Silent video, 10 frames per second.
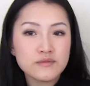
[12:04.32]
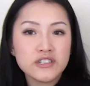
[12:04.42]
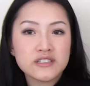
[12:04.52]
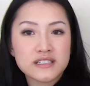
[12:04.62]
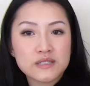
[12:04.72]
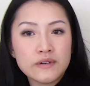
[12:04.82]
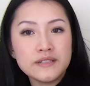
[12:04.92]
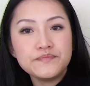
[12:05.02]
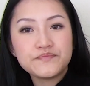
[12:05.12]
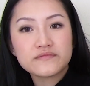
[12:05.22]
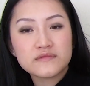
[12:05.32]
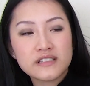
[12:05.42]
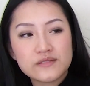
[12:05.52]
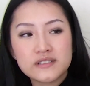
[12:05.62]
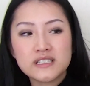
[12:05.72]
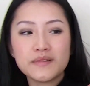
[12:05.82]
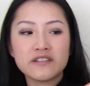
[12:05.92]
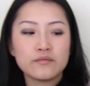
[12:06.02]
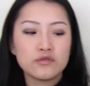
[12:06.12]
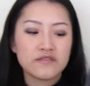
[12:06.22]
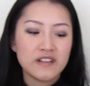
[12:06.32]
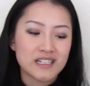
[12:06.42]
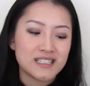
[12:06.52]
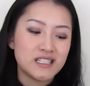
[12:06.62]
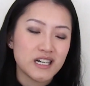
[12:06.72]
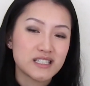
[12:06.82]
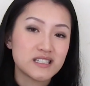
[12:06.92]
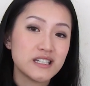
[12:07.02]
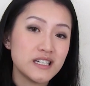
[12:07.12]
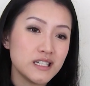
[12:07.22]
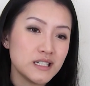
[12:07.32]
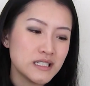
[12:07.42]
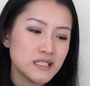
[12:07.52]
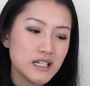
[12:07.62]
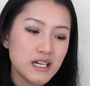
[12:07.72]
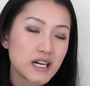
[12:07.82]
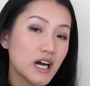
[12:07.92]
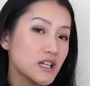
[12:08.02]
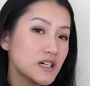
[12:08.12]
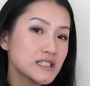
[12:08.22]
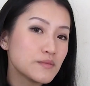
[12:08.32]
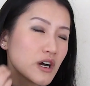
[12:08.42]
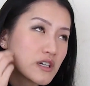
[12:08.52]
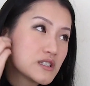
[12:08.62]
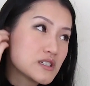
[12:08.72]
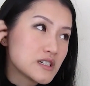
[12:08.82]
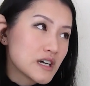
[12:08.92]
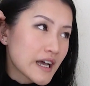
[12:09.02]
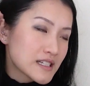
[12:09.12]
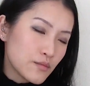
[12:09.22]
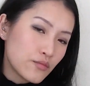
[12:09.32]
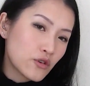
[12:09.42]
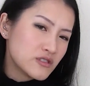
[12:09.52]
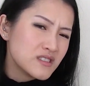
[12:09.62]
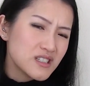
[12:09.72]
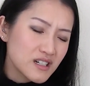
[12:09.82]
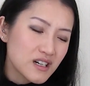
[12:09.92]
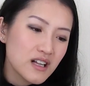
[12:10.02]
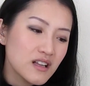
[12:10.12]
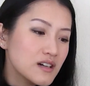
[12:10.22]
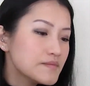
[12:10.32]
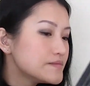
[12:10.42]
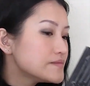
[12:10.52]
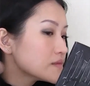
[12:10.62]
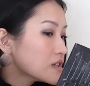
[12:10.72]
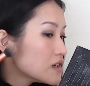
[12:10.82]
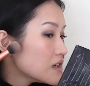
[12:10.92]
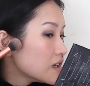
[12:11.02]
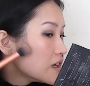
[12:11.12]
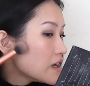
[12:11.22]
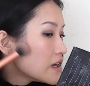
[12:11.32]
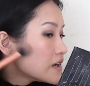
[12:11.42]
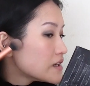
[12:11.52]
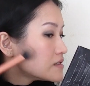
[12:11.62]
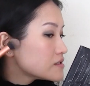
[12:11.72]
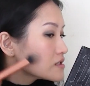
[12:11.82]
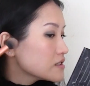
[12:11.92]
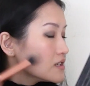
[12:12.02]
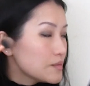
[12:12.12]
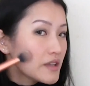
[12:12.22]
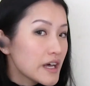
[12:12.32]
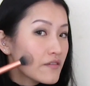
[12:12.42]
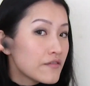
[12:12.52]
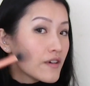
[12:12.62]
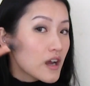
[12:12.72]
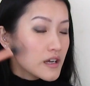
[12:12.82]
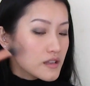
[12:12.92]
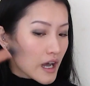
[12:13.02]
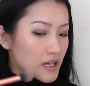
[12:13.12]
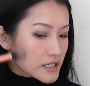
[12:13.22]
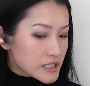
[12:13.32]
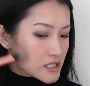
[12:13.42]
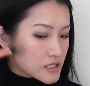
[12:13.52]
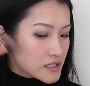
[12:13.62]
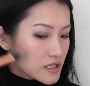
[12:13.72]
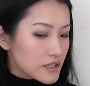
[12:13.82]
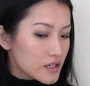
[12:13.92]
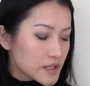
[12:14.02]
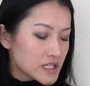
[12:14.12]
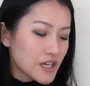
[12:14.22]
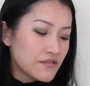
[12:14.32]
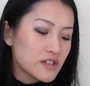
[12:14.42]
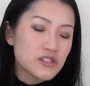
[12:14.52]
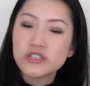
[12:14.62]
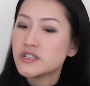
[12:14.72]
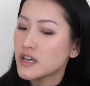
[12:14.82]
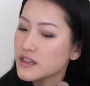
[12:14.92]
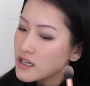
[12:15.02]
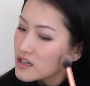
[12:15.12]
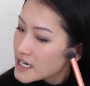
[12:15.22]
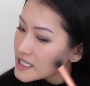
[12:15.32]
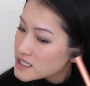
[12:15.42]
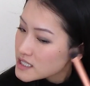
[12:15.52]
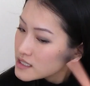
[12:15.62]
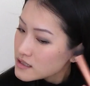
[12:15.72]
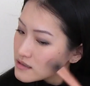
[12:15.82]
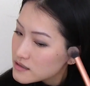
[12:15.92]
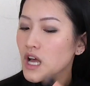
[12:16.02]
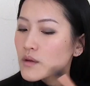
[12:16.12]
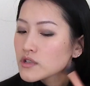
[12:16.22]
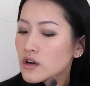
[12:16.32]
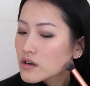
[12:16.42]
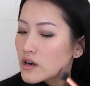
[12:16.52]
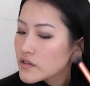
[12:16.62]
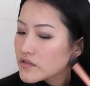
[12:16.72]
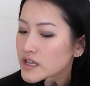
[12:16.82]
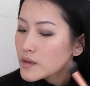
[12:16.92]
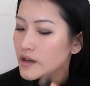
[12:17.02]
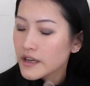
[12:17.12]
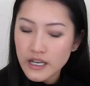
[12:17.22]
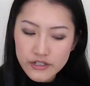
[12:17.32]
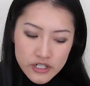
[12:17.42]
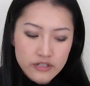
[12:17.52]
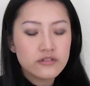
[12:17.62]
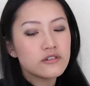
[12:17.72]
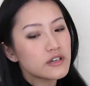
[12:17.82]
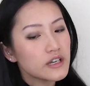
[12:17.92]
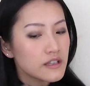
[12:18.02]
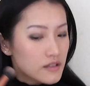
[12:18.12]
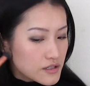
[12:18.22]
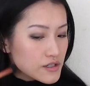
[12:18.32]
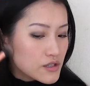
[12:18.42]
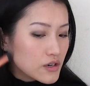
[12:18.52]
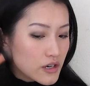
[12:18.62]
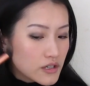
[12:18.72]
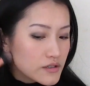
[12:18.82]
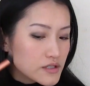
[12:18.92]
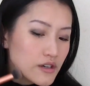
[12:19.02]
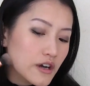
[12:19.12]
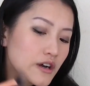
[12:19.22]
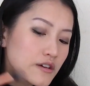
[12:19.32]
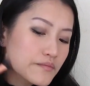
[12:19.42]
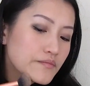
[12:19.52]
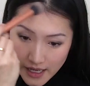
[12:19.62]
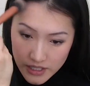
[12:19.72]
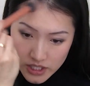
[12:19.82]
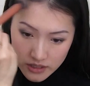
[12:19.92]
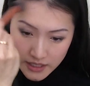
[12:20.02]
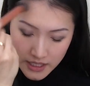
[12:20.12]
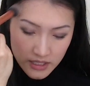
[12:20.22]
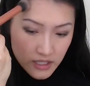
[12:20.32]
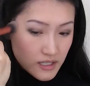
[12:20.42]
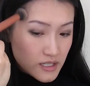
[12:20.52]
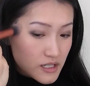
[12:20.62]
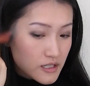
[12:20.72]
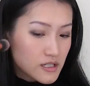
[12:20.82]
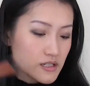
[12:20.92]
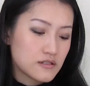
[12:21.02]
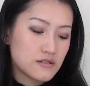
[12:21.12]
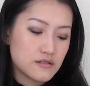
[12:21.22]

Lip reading: guess I'm gonna use this one. This one's a bit more of like a dusty color as opposed to, I guess, a bronzier color. And just gonna apply it very lightly, just a little bit of definition, nothing crazy. I'm not going for the Kim Kardashian look in this tutorial, so casually dust it.